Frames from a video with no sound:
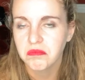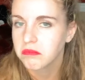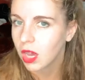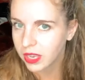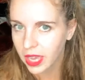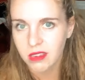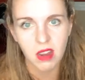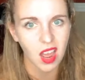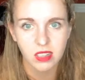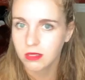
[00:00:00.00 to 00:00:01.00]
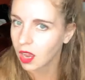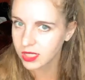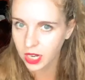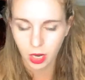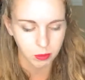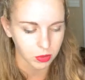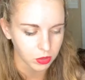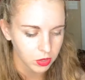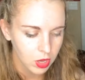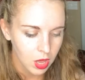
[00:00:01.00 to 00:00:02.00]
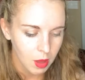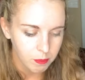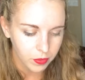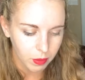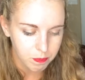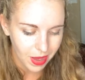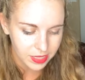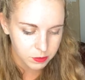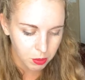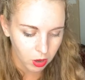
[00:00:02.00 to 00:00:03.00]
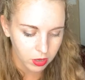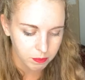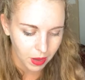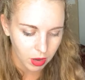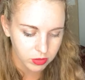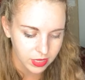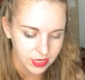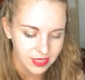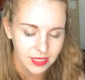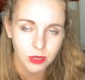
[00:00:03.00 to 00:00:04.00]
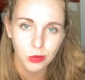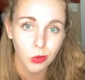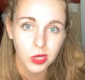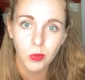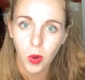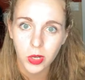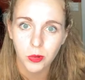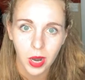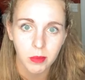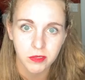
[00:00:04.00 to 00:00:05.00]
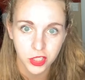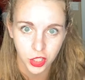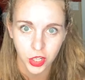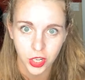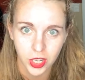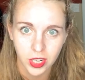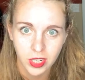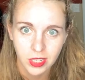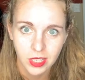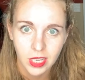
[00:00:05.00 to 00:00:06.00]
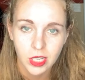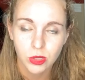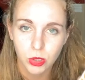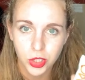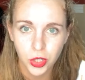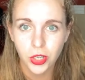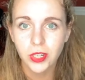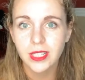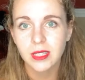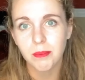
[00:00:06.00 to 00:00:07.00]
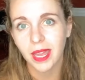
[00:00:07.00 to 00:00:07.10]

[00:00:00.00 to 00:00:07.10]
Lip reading: Again, not terrible, but the best part about this is there's only 1 gram of sugar. So sugar is the main